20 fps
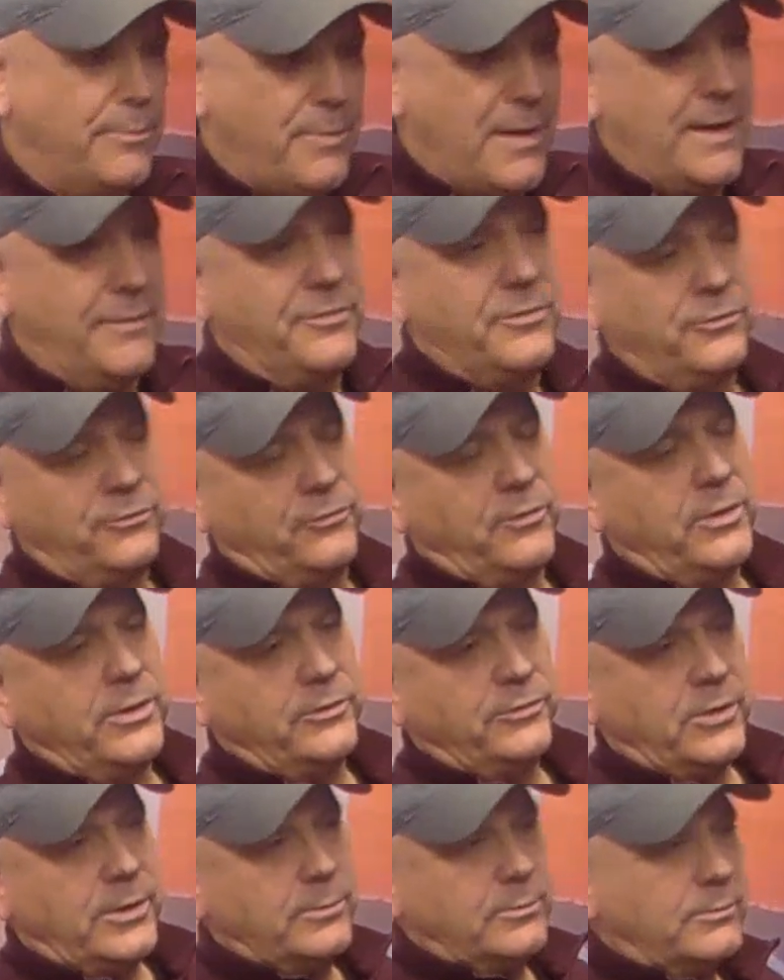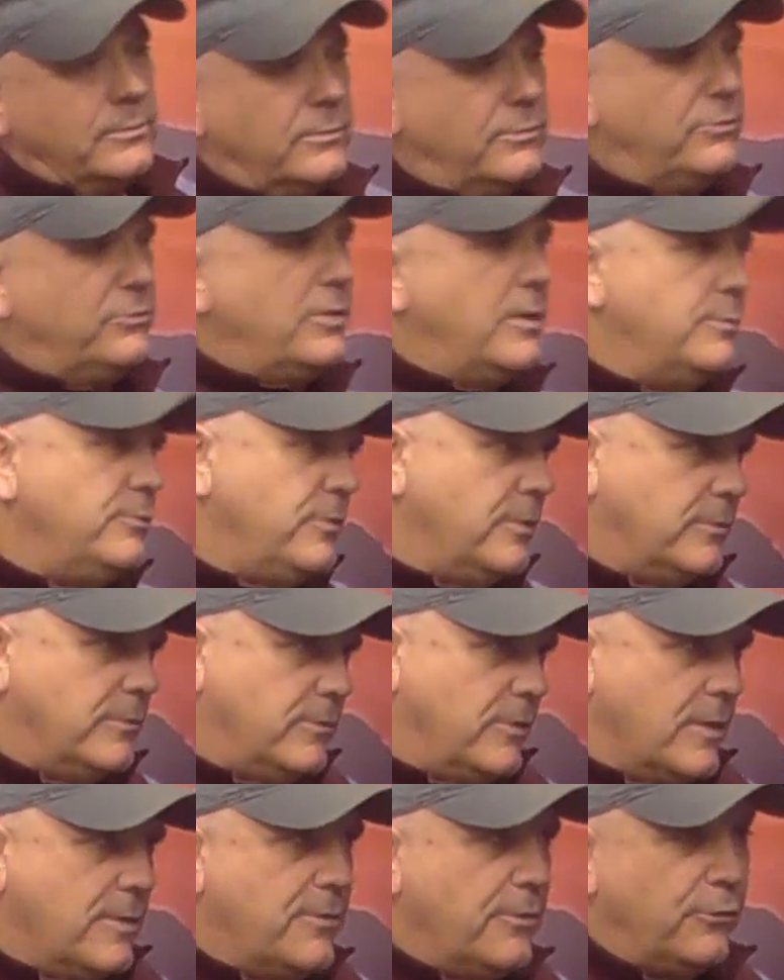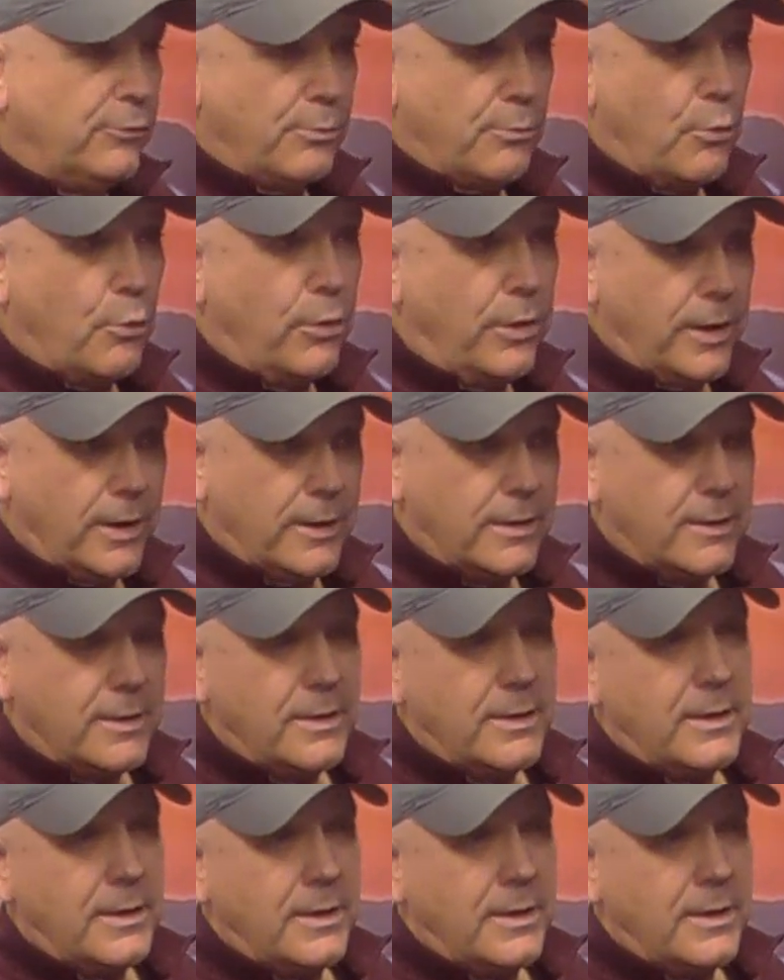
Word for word: about this very same subject uh, this morning